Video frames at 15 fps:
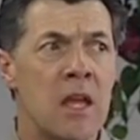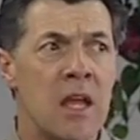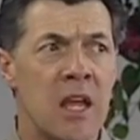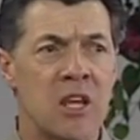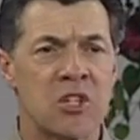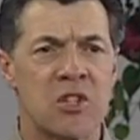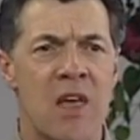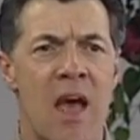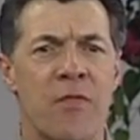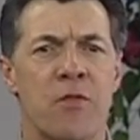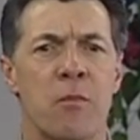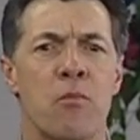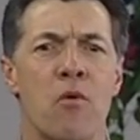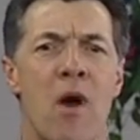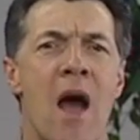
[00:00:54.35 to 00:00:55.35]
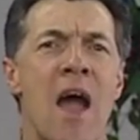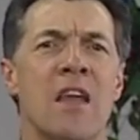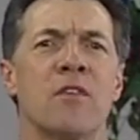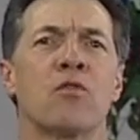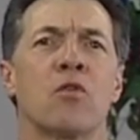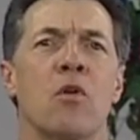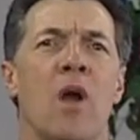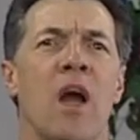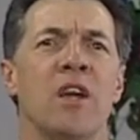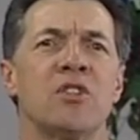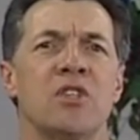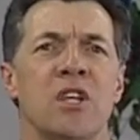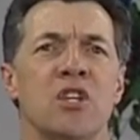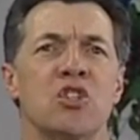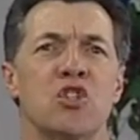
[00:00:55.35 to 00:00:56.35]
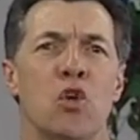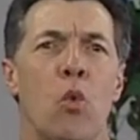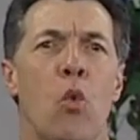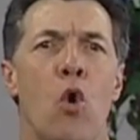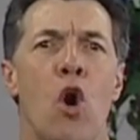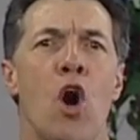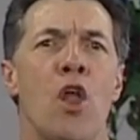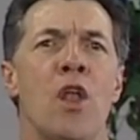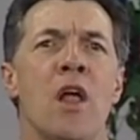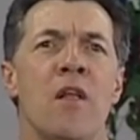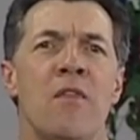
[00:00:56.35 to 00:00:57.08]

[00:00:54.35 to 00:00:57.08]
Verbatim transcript: is that the bride of Christ is the one